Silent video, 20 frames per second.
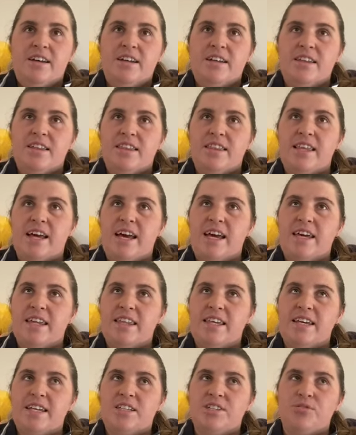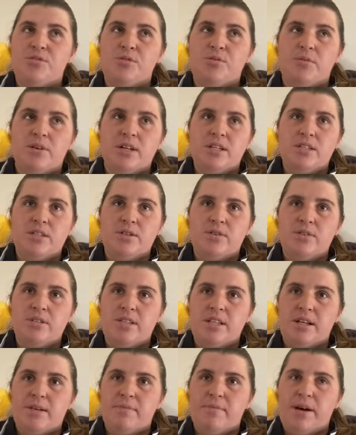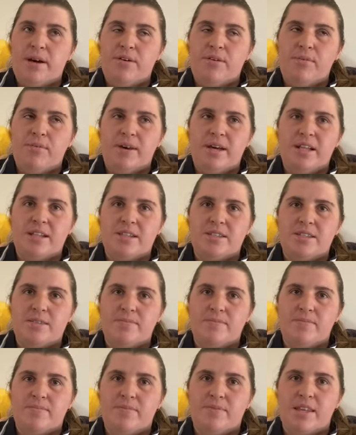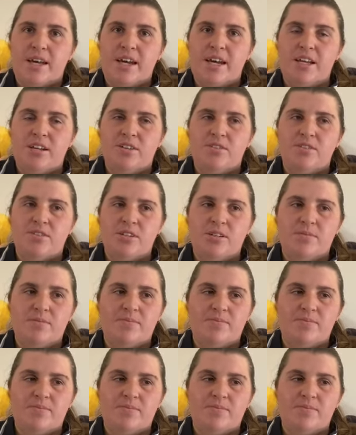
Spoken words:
they think it's a good resource, then by all means, they can use it.